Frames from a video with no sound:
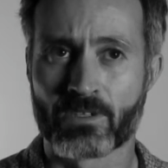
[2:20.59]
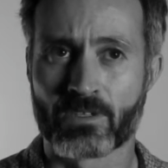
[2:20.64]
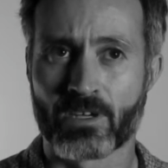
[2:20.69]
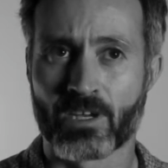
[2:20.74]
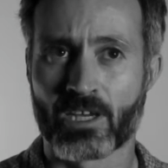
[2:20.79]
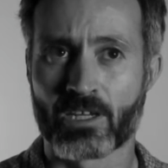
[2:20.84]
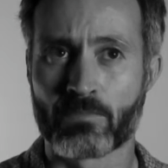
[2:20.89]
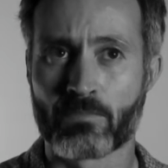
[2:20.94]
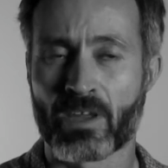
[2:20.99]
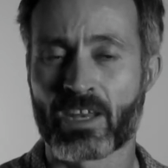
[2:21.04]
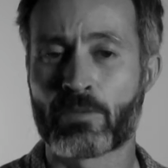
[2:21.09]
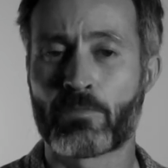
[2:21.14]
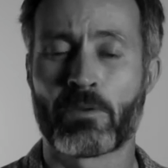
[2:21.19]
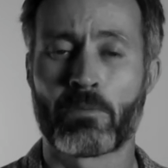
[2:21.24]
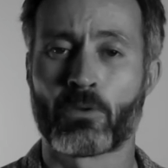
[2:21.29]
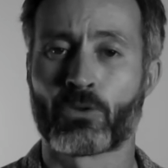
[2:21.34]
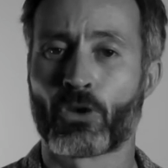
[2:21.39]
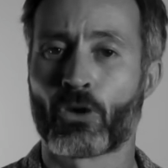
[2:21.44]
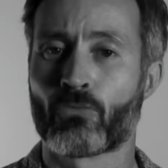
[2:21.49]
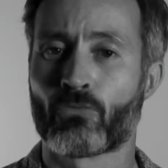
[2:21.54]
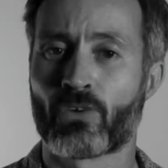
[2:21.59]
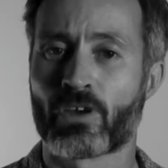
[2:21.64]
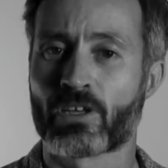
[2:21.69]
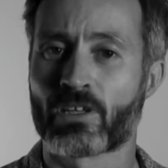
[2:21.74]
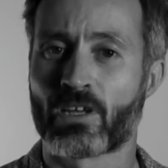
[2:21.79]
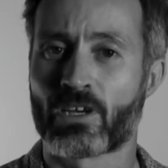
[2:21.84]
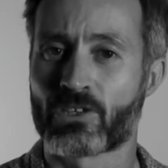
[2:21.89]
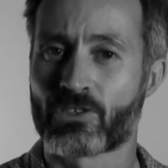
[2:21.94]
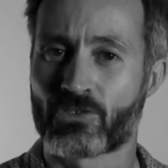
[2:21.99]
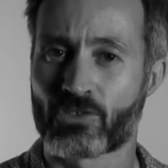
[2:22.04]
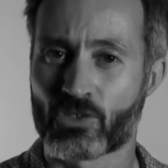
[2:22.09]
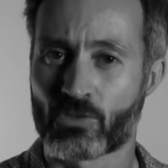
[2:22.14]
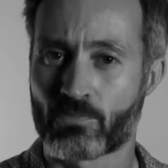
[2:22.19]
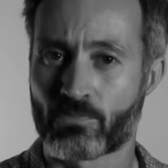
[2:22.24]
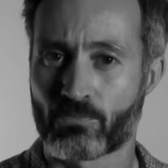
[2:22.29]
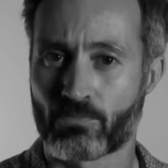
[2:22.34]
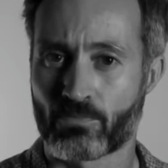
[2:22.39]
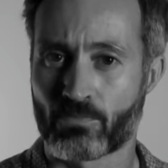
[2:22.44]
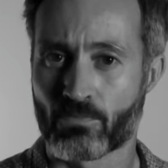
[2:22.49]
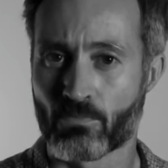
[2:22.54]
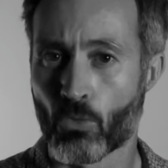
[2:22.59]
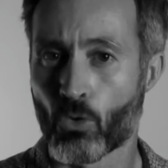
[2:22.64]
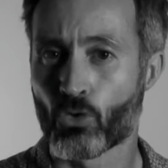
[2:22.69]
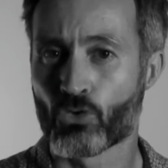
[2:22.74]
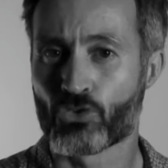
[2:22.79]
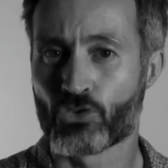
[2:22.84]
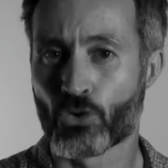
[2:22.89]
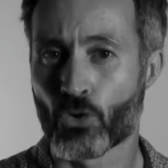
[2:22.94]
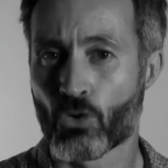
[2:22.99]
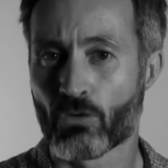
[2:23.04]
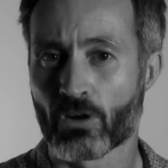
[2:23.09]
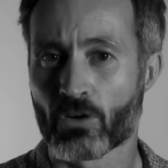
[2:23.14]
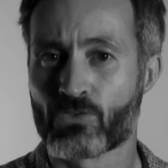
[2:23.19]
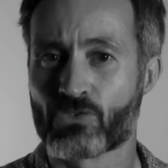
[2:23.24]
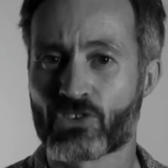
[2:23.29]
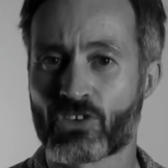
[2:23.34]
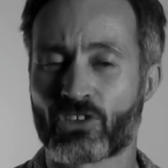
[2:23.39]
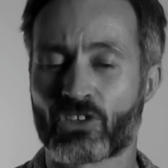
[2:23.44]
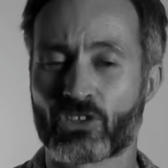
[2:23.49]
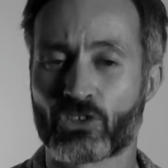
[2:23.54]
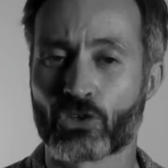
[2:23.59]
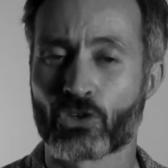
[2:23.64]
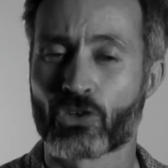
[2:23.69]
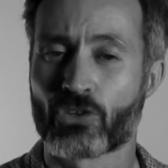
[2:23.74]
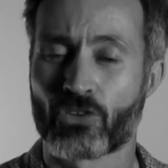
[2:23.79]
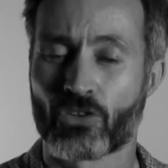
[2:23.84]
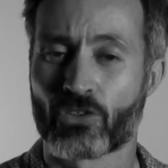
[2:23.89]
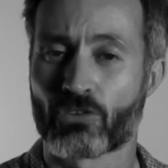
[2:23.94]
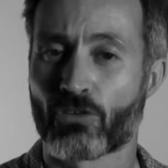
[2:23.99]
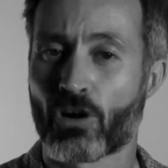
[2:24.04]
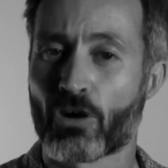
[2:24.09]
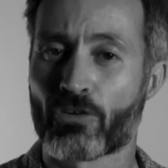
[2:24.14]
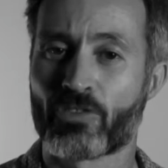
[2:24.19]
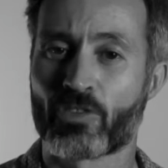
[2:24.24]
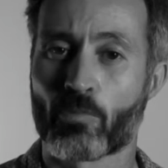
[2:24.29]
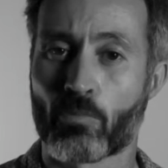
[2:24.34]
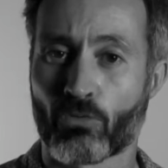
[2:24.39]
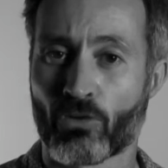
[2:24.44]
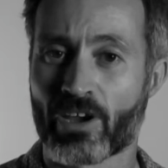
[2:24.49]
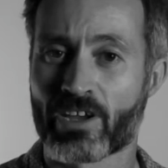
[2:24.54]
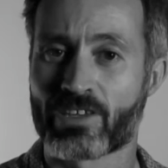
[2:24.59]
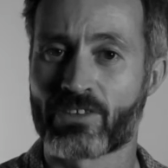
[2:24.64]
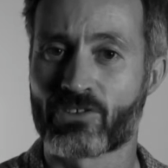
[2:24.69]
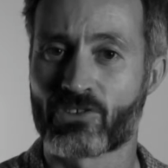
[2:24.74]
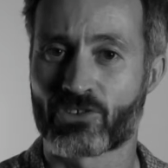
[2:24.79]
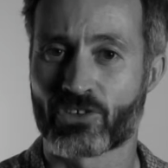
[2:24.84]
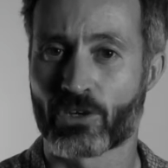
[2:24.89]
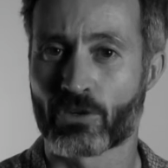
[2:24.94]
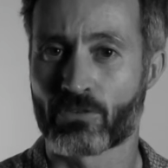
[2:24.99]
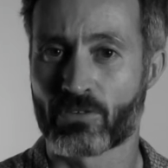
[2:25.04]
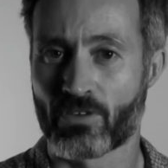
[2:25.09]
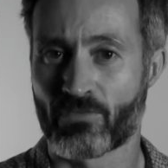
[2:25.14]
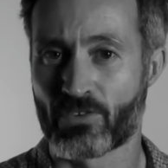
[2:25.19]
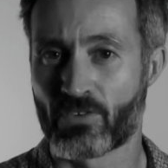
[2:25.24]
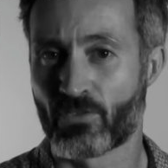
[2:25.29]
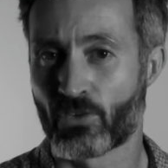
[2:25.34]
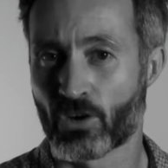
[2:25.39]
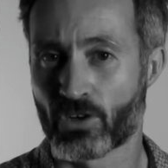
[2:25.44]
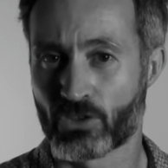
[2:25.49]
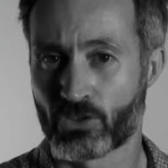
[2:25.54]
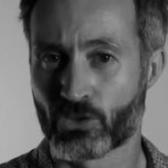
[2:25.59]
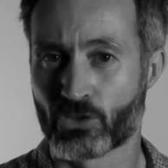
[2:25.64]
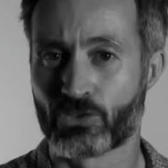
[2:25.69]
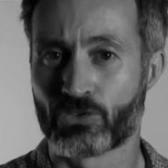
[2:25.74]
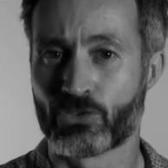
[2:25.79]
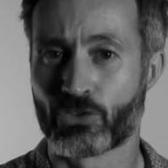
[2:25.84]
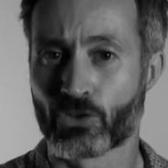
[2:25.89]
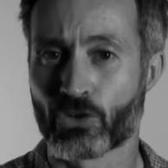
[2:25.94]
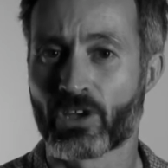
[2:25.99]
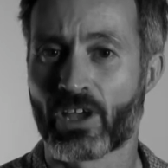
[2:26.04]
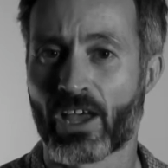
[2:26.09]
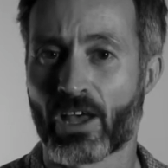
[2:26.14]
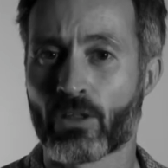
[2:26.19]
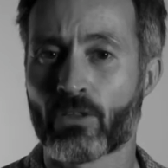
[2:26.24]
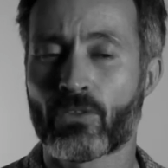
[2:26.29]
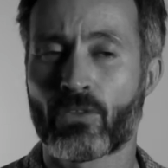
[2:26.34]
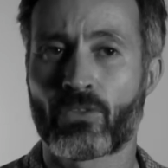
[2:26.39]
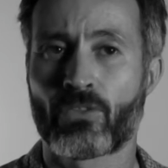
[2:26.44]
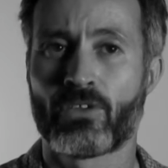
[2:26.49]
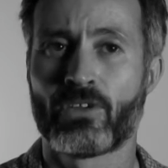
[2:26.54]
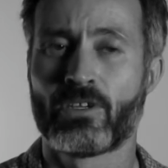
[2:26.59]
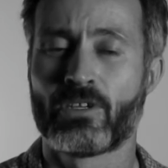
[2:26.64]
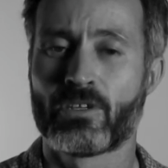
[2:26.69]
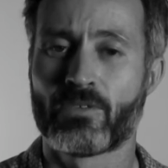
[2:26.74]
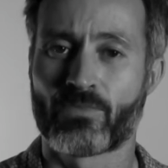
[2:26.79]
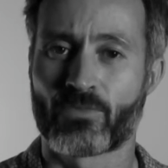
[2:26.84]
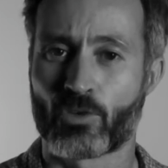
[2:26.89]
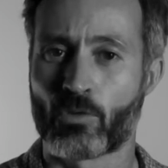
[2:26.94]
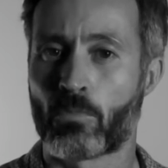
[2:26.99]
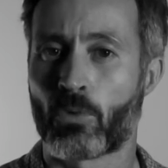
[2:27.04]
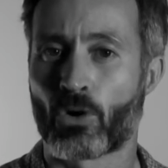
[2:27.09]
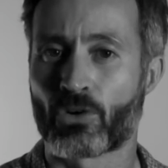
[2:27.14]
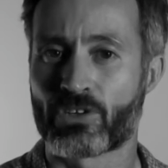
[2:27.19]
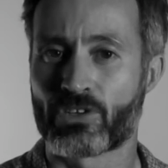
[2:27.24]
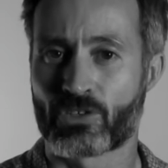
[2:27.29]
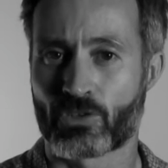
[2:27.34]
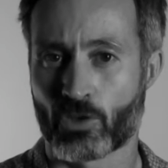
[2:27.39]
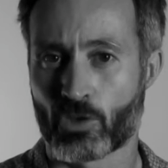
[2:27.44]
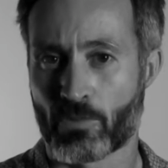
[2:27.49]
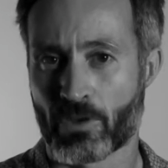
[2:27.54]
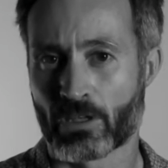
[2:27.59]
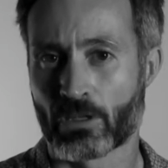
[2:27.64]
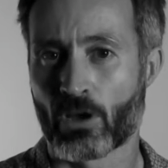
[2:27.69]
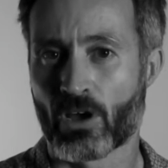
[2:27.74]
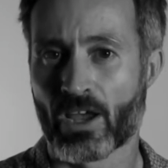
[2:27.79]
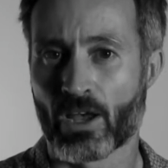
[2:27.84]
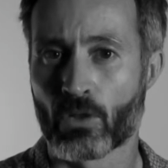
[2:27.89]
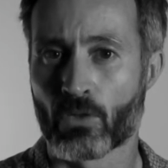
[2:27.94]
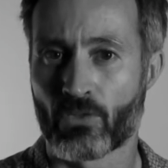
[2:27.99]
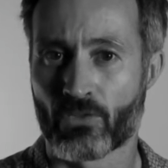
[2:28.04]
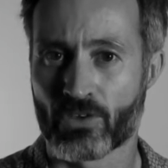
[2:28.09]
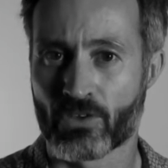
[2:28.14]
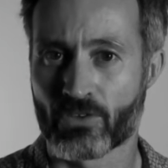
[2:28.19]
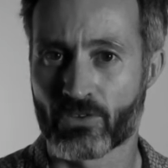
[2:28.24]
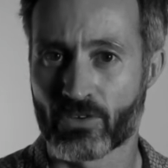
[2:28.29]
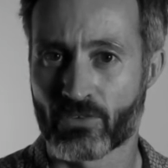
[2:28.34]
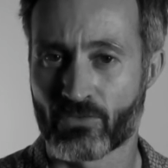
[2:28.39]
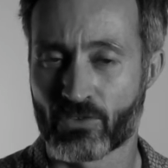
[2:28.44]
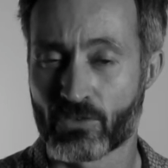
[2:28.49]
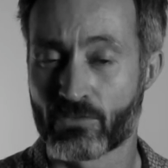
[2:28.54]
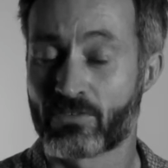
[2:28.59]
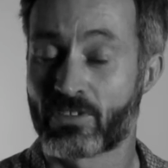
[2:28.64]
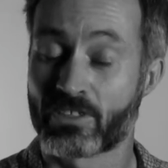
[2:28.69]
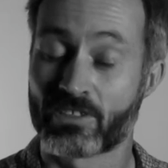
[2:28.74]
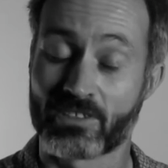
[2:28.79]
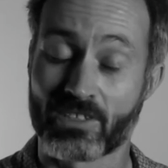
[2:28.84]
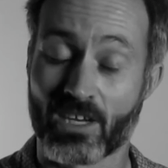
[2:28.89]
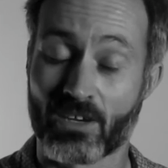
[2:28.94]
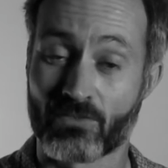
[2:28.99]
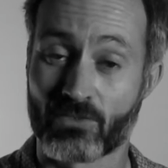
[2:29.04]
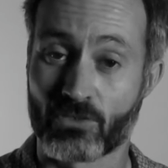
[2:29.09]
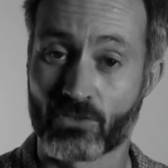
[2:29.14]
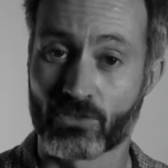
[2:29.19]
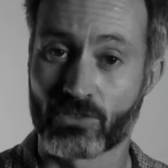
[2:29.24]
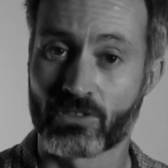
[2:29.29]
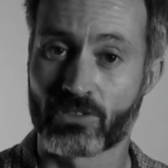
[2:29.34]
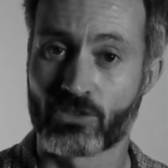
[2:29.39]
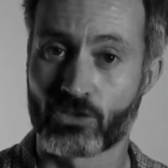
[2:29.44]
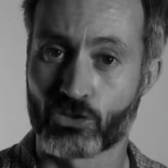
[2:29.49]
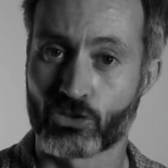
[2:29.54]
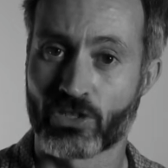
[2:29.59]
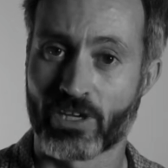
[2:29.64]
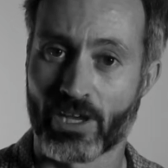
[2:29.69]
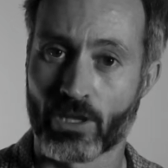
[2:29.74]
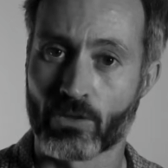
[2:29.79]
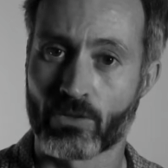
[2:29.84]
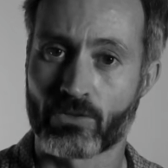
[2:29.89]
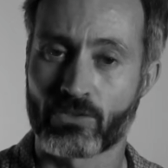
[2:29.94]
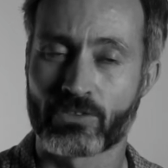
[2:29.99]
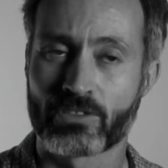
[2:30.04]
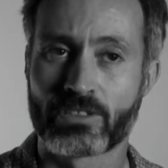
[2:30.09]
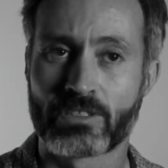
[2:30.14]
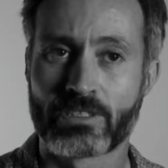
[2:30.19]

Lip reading: And many people don't realize there's more neurons in the gut than there are in the brain. So if you've got good gut health, your body's going to be a lot healthier than if you didn't have good gut health.